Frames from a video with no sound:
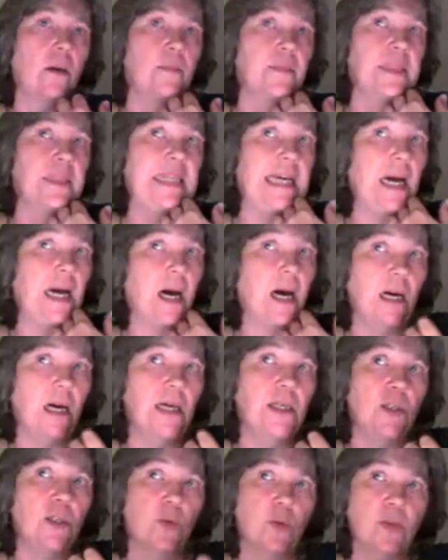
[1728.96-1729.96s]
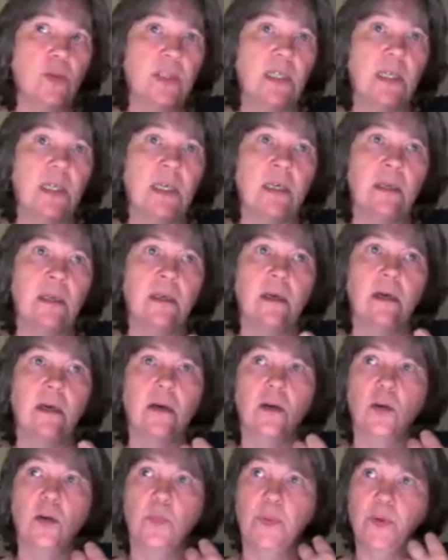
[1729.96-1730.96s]
they are using
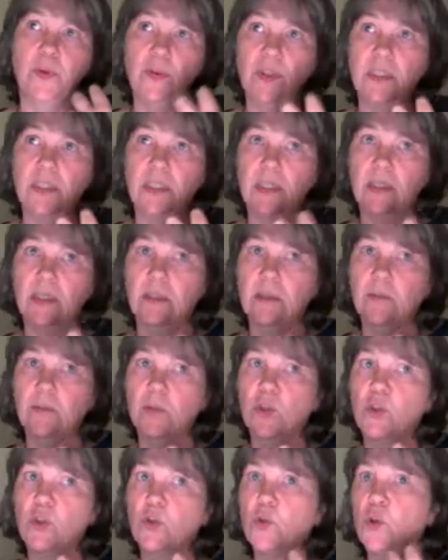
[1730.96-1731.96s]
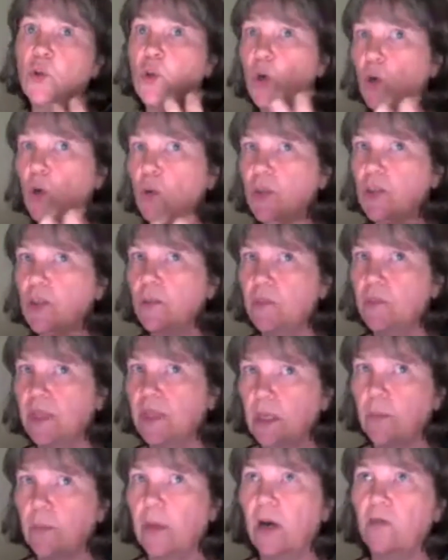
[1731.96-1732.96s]
computer systems to know
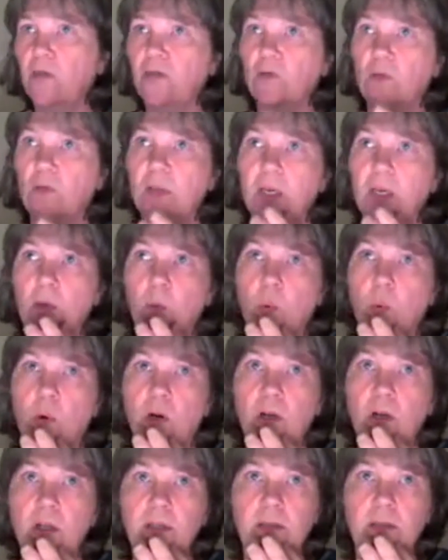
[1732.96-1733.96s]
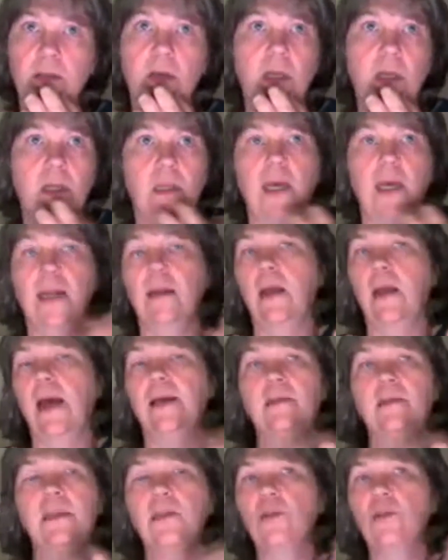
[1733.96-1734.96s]
something about the real world. And I
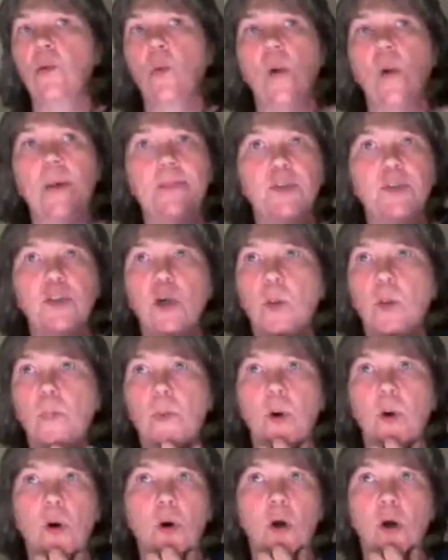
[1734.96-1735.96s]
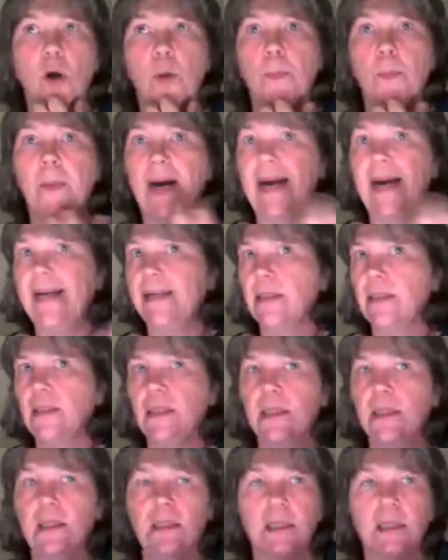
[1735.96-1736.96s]
think the web shop or buying
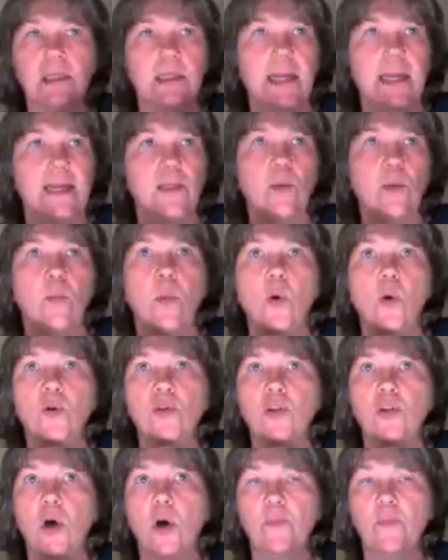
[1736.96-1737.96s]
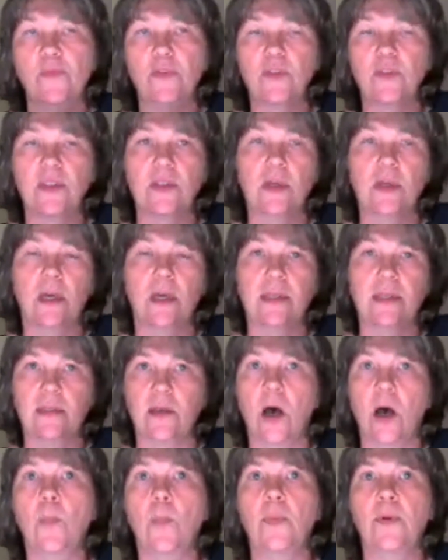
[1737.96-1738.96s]
things is like the most obvious
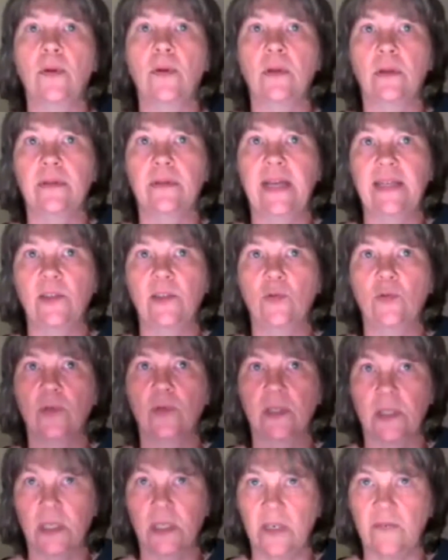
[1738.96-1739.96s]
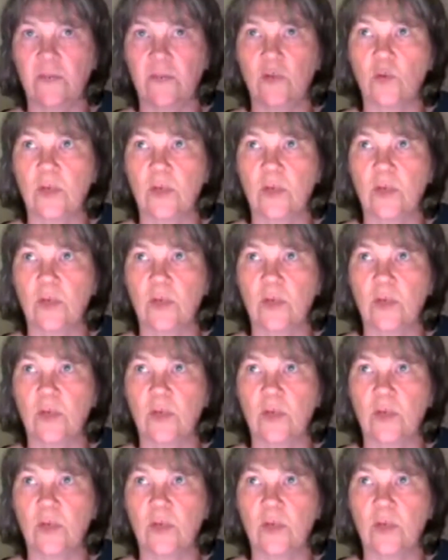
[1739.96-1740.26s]
example that you can give to